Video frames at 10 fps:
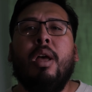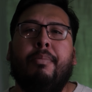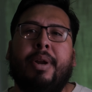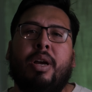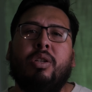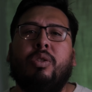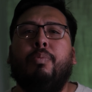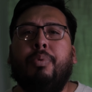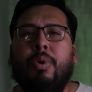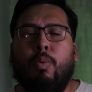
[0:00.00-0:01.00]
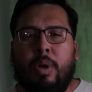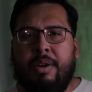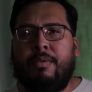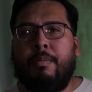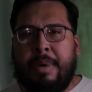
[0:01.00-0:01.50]
but I also put
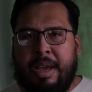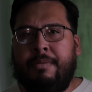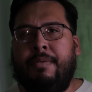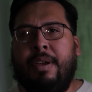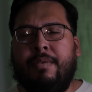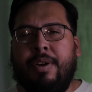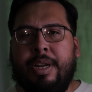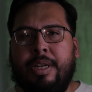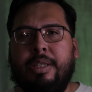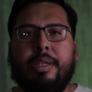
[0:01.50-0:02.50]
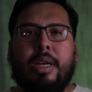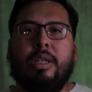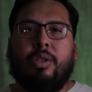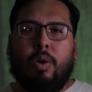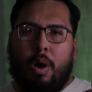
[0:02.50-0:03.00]
whatever my favorite is.
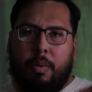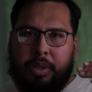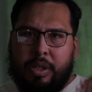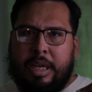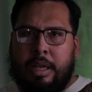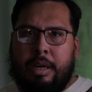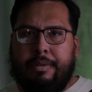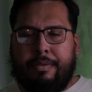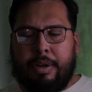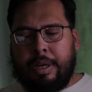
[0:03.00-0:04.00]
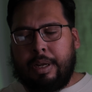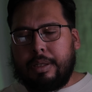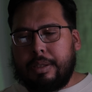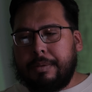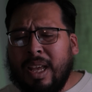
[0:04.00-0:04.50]
So always look at the different
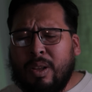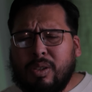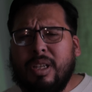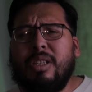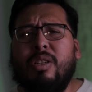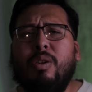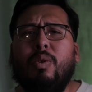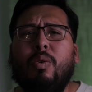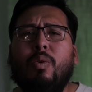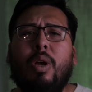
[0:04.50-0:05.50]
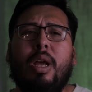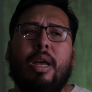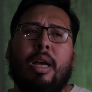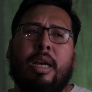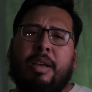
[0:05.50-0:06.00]
links. And those links do
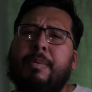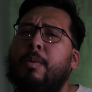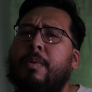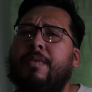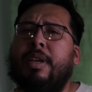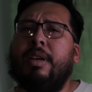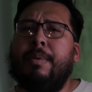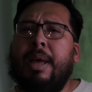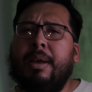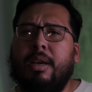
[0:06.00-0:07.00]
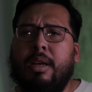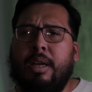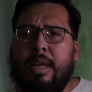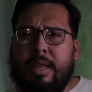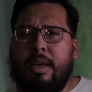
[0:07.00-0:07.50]
give me a little bit of a
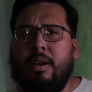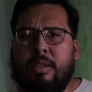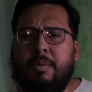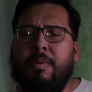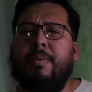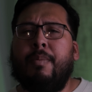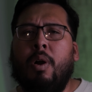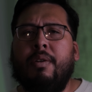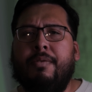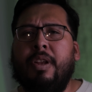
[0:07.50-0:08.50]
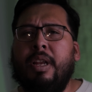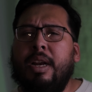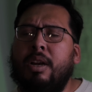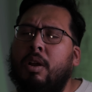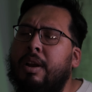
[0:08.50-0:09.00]
kickback. Some of them are
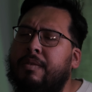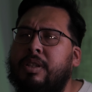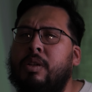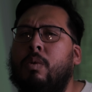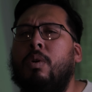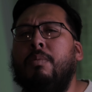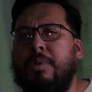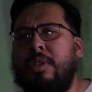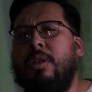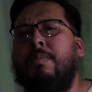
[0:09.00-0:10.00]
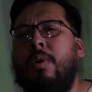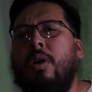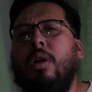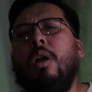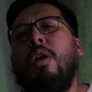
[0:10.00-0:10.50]
affiliated, not every single one, but some
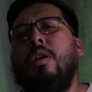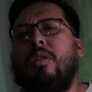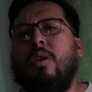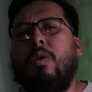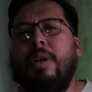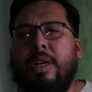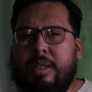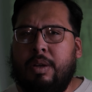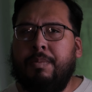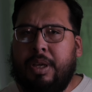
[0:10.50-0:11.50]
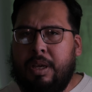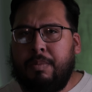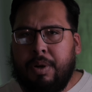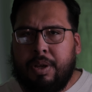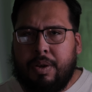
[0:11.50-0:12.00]
are. So it does help me keep
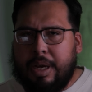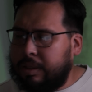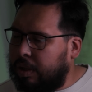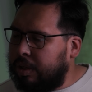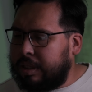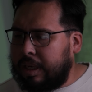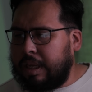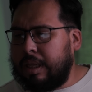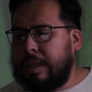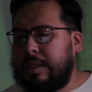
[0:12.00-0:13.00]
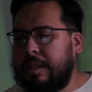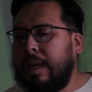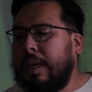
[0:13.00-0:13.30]
bringing you guys content like this.